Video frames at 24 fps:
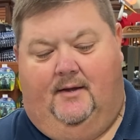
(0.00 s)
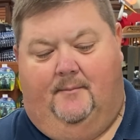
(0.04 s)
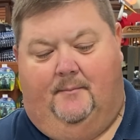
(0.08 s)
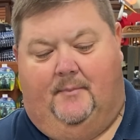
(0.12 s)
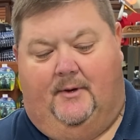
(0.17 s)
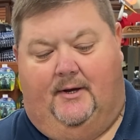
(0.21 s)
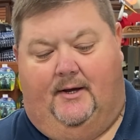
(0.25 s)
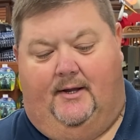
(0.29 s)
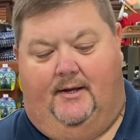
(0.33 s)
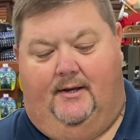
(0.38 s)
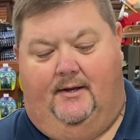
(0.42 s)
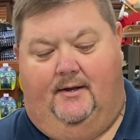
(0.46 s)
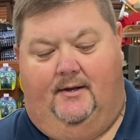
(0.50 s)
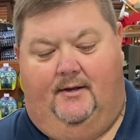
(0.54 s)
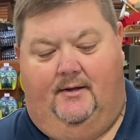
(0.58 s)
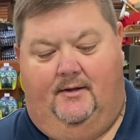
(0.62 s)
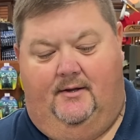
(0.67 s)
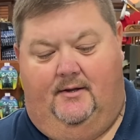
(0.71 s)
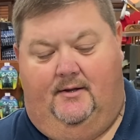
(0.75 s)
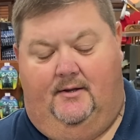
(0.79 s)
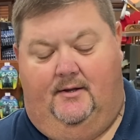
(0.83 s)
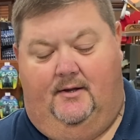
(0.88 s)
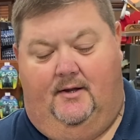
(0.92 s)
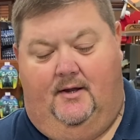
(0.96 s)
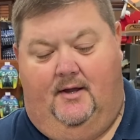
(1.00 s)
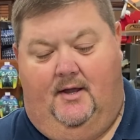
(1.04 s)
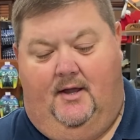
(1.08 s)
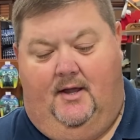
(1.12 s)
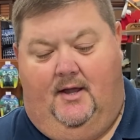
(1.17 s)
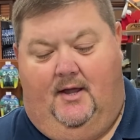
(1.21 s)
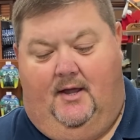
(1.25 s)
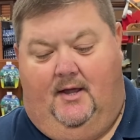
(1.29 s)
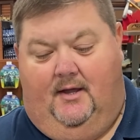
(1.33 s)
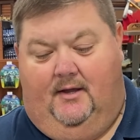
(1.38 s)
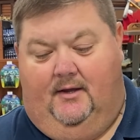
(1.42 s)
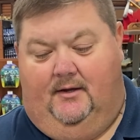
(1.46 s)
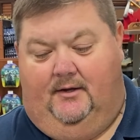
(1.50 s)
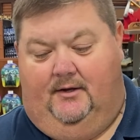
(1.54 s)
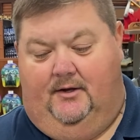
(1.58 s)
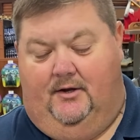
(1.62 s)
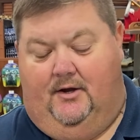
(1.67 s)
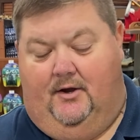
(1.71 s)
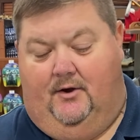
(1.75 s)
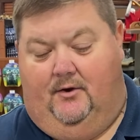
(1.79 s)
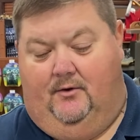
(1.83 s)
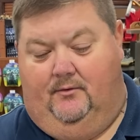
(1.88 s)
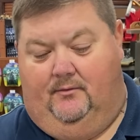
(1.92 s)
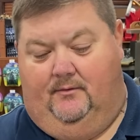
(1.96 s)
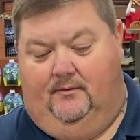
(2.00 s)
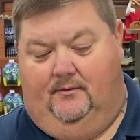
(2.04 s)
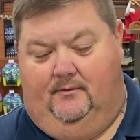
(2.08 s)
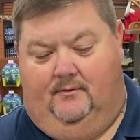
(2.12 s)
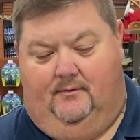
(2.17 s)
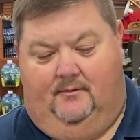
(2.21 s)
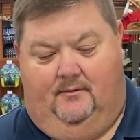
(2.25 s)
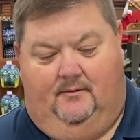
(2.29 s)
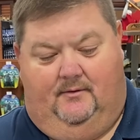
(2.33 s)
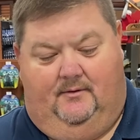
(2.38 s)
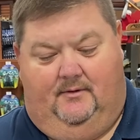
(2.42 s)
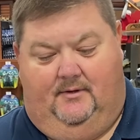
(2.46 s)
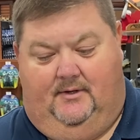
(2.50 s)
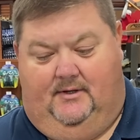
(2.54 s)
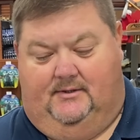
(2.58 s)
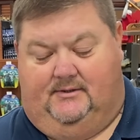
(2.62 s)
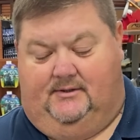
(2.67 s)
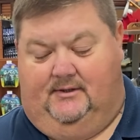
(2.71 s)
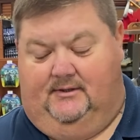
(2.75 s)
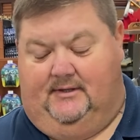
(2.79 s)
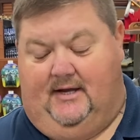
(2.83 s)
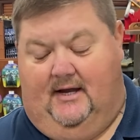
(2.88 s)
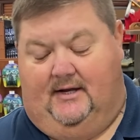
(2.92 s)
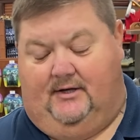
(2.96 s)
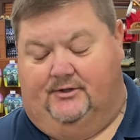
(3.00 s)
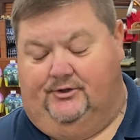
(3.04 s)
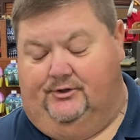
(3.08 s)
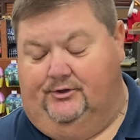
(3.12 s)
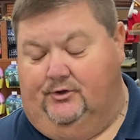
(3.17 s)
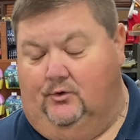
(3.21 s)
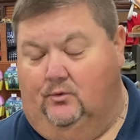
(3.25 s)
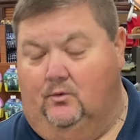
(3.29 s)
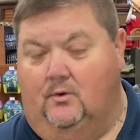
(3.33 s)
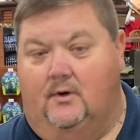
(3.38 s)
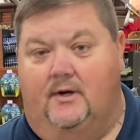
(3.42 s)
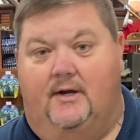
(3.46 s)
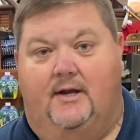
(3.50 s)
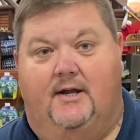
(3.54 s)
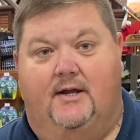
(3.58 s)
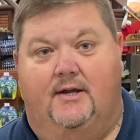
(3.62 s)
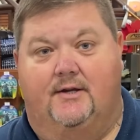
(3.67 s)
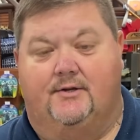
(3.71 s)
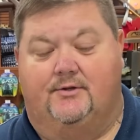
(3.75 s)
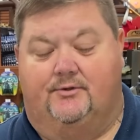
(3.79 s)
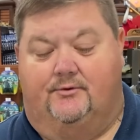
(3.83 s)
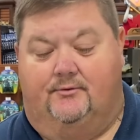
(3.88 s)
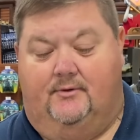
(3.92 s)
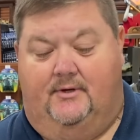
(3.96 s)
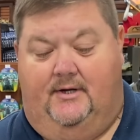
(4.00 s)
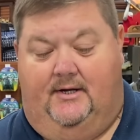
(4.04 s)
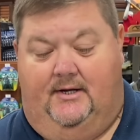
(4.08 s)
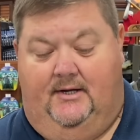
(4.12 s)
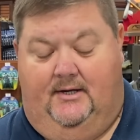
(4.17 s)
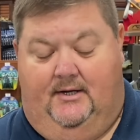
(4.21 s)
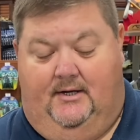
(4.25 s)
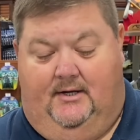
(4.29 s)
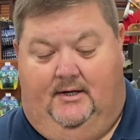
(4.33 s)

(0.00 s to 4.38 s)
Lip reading: But, you know, it's got a storied history.